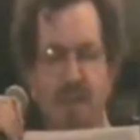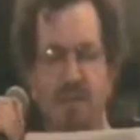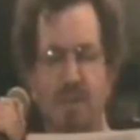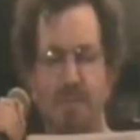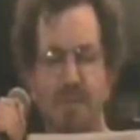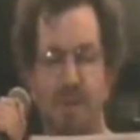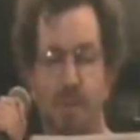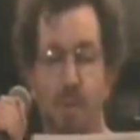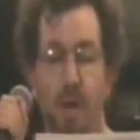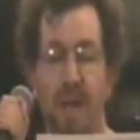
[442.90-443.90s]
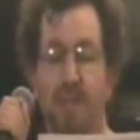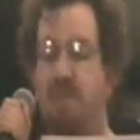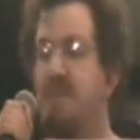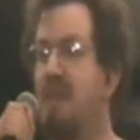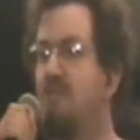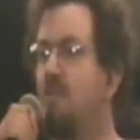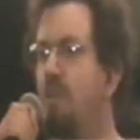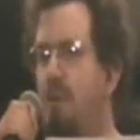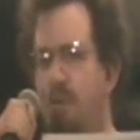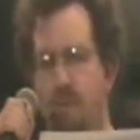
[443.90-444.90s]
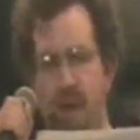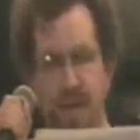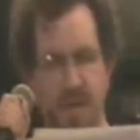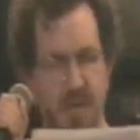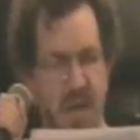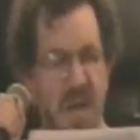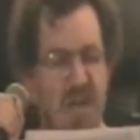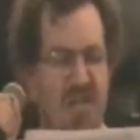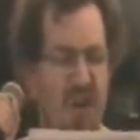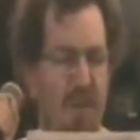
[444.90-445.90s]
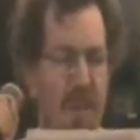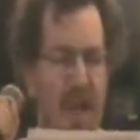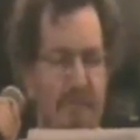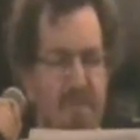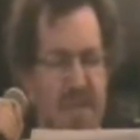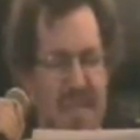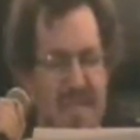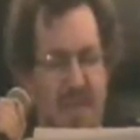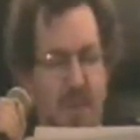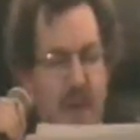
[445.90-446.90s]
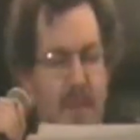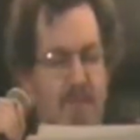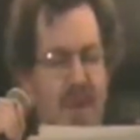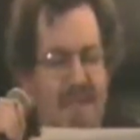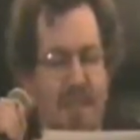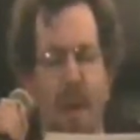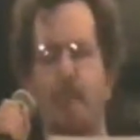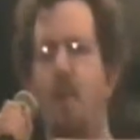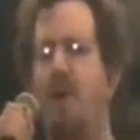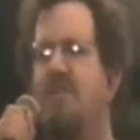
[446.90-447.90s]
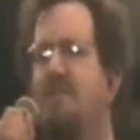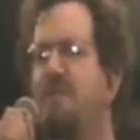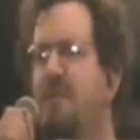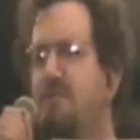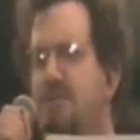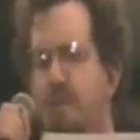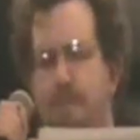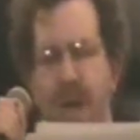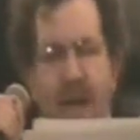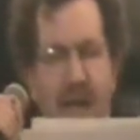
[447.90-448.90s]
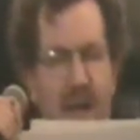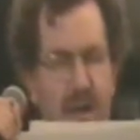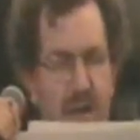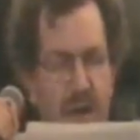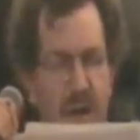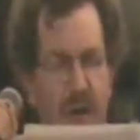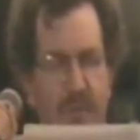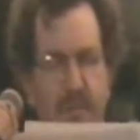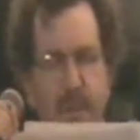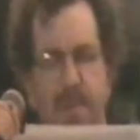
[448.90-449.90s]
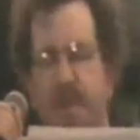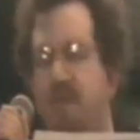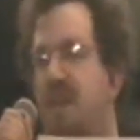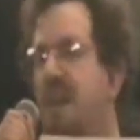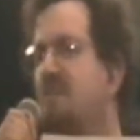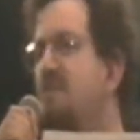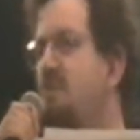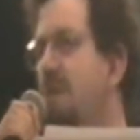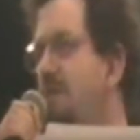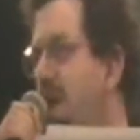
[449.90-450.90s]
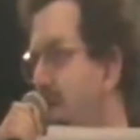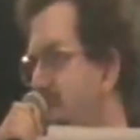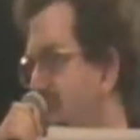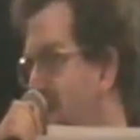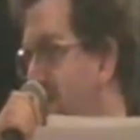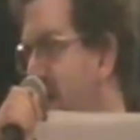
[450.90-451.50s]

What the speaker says: that you have slipped away to protect your poll ratings. Sir, may I please have my mortgage future back from your billionaires' 25%